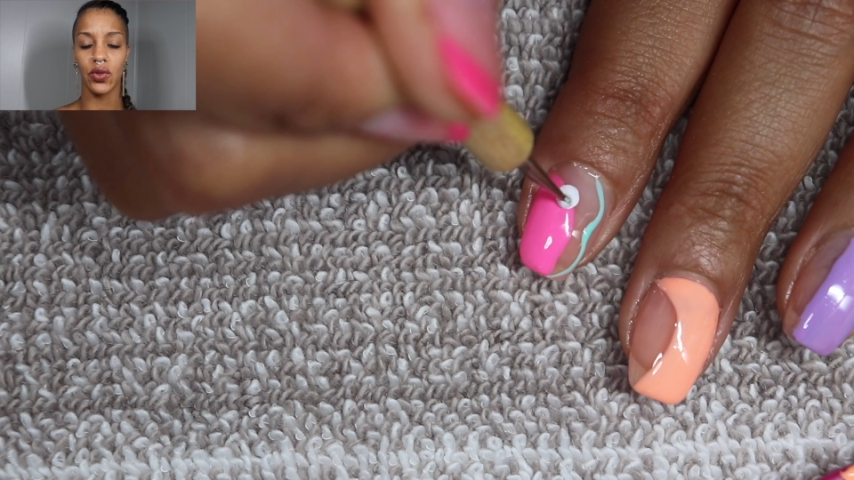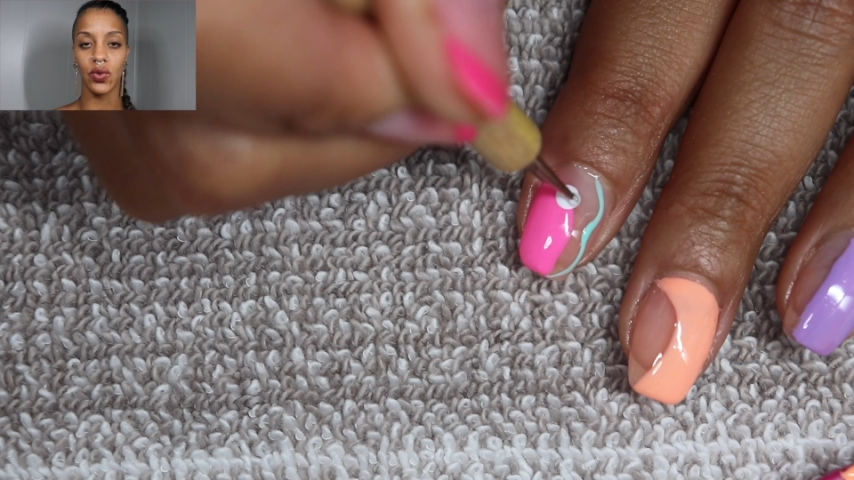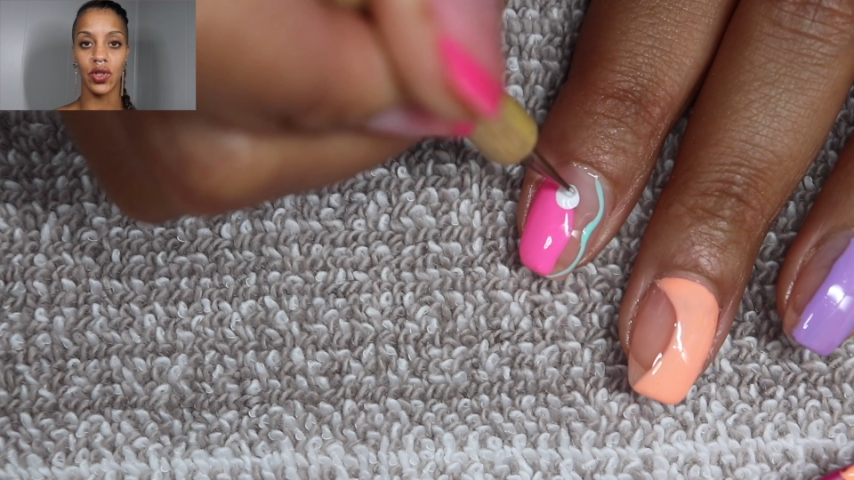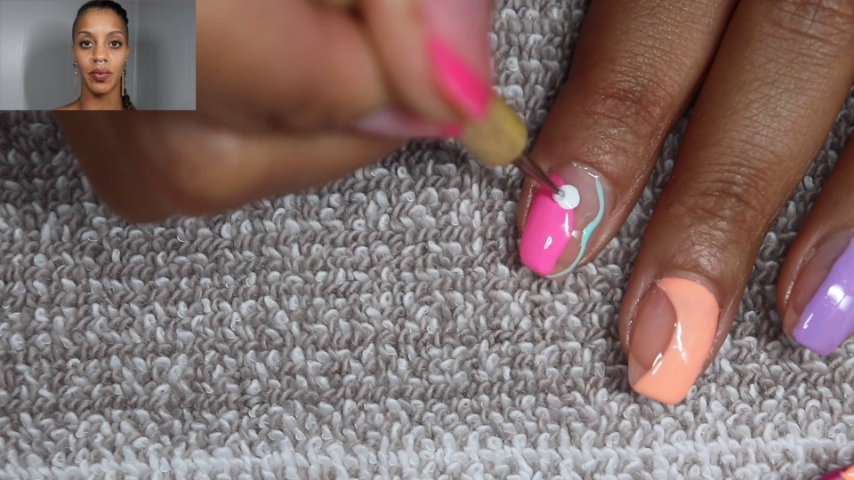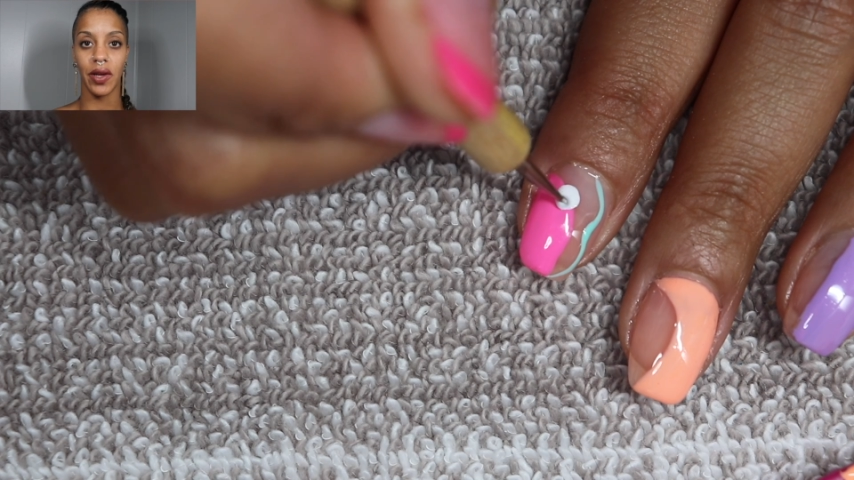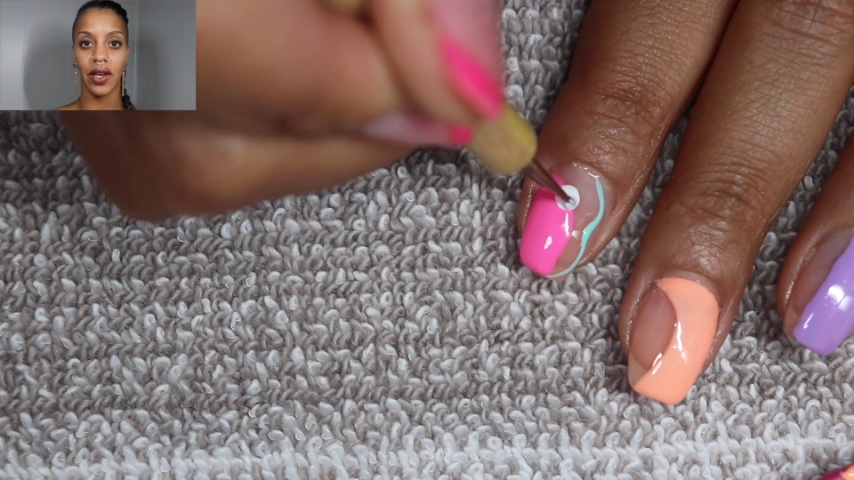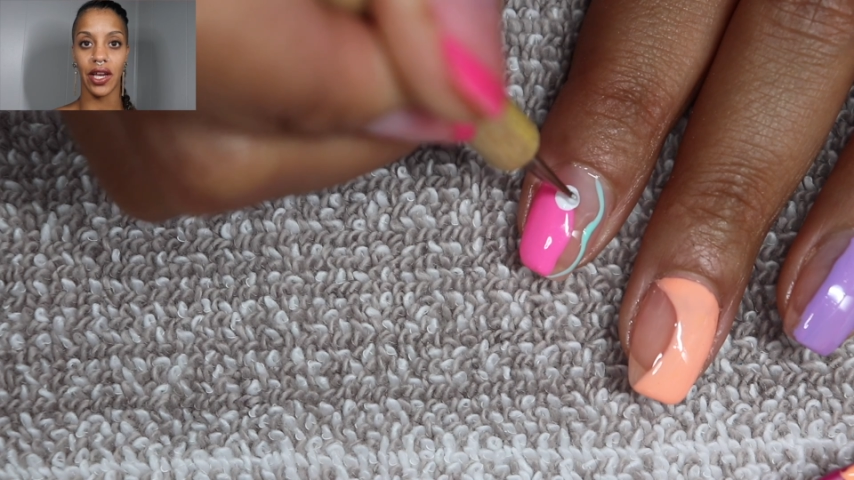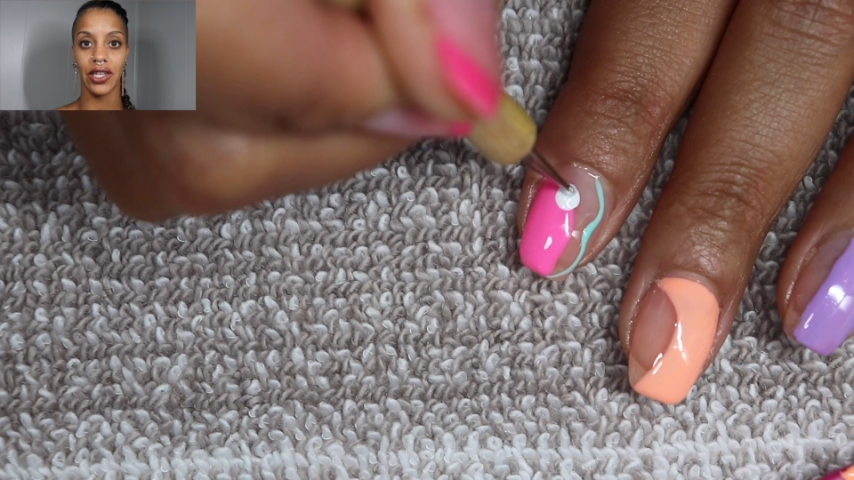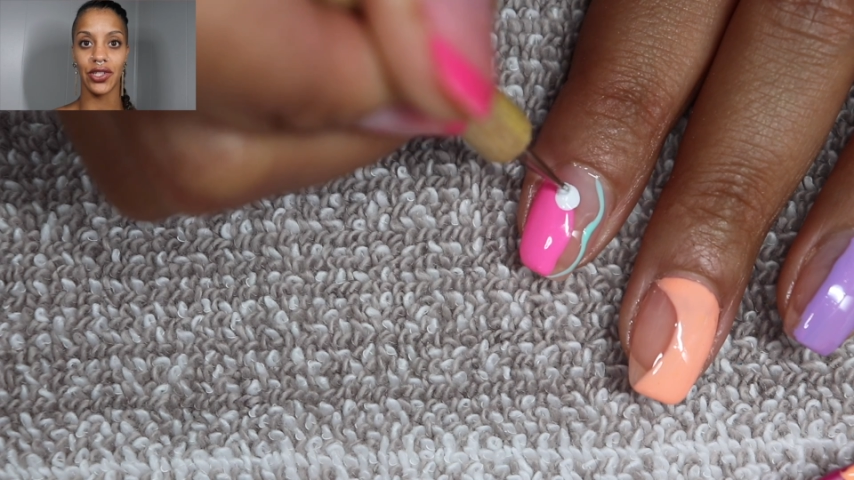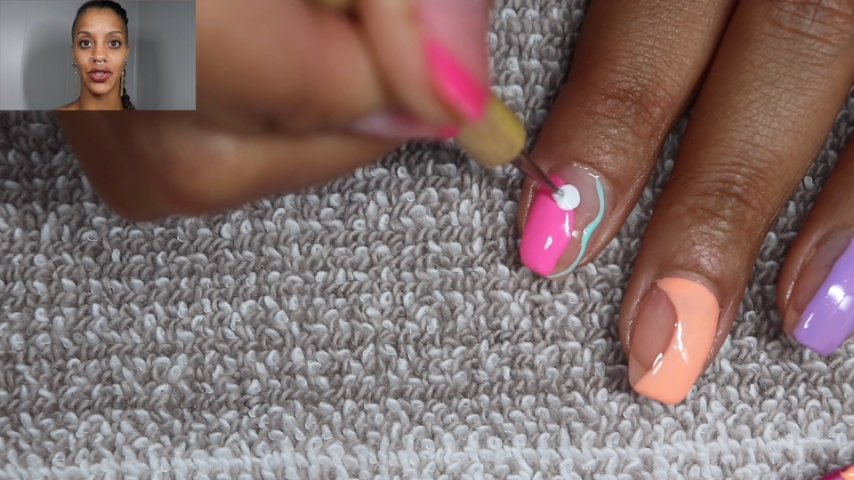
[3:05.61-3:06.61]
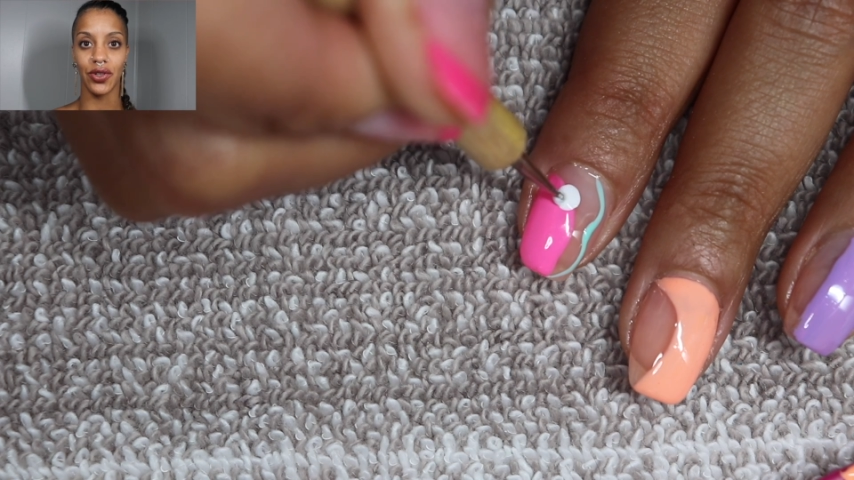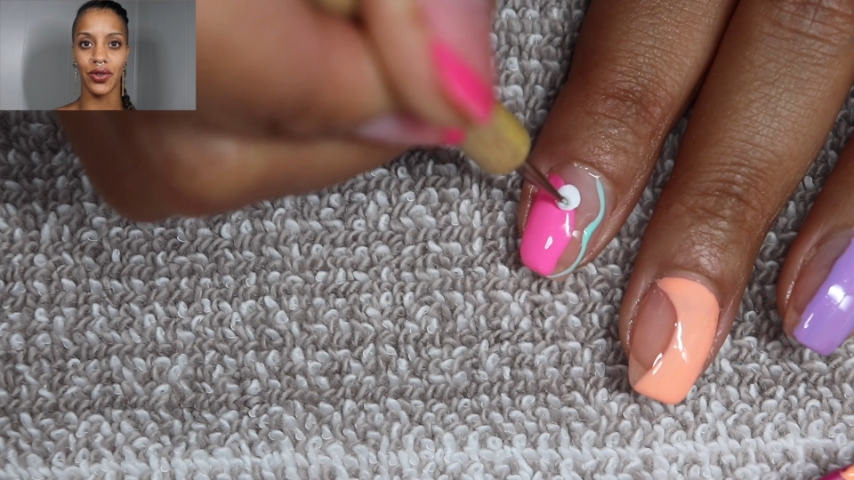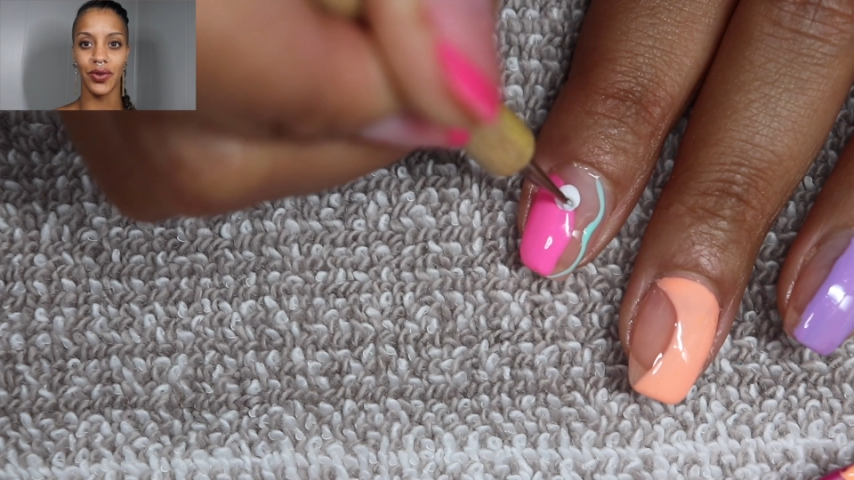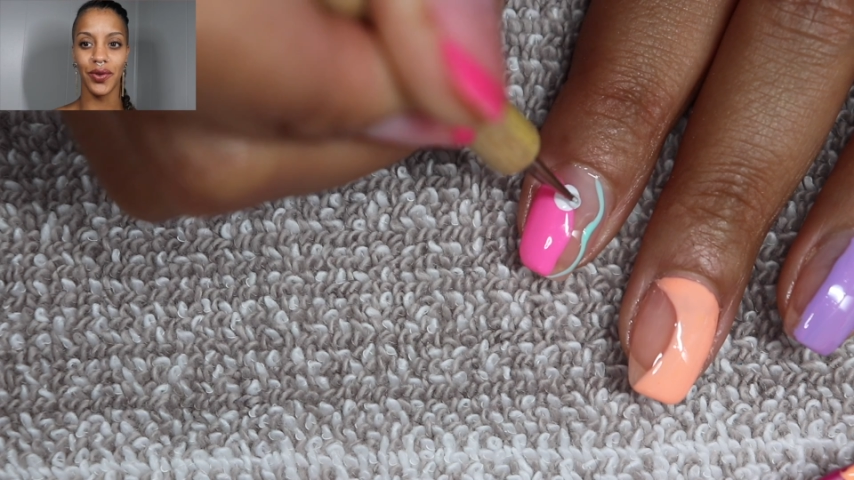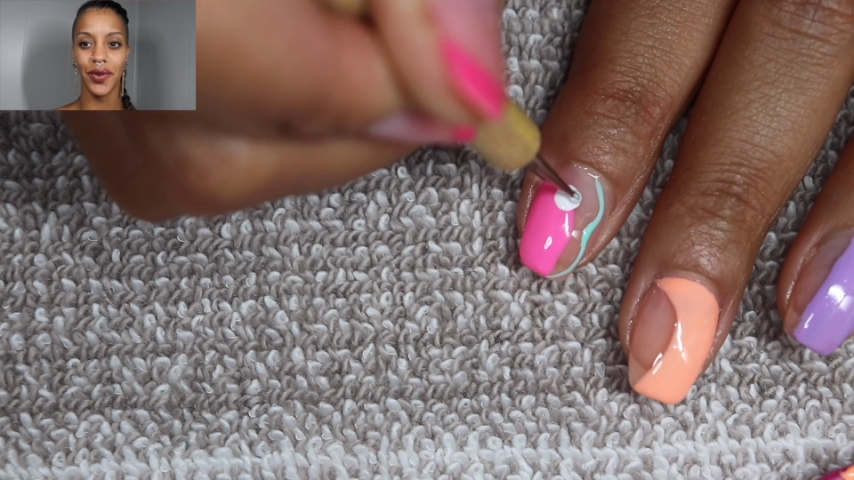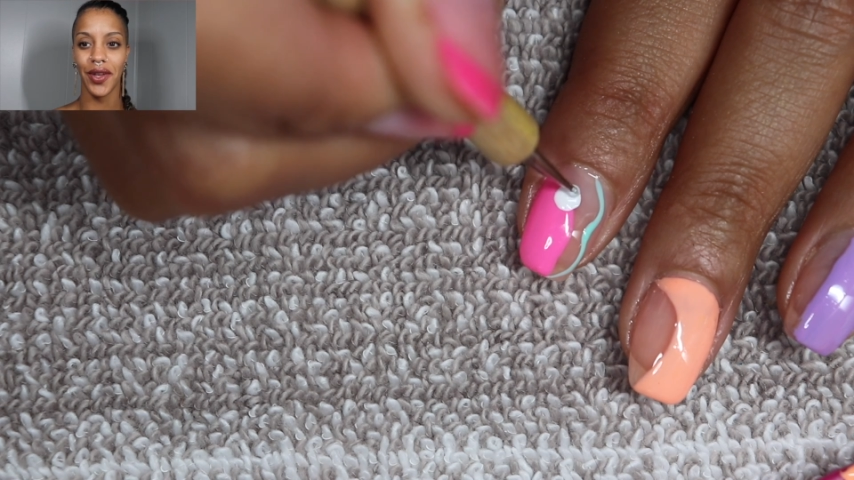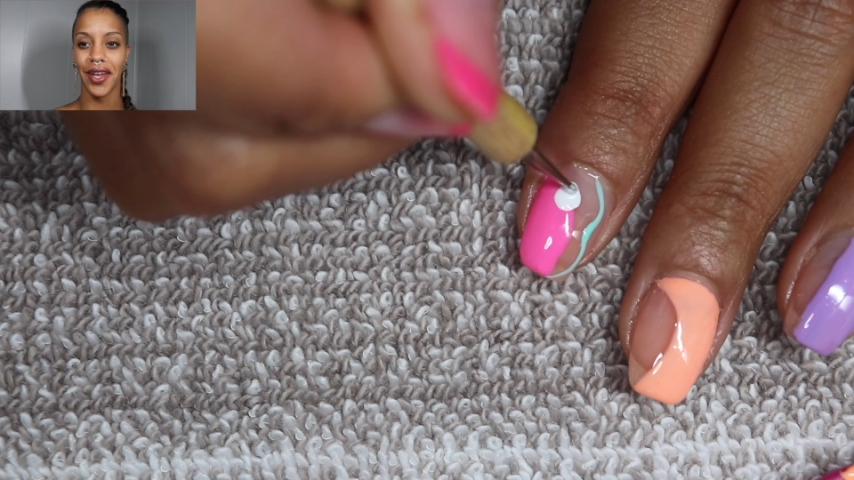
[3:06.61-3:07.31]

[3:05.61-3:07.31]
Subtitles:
tool to make a circle.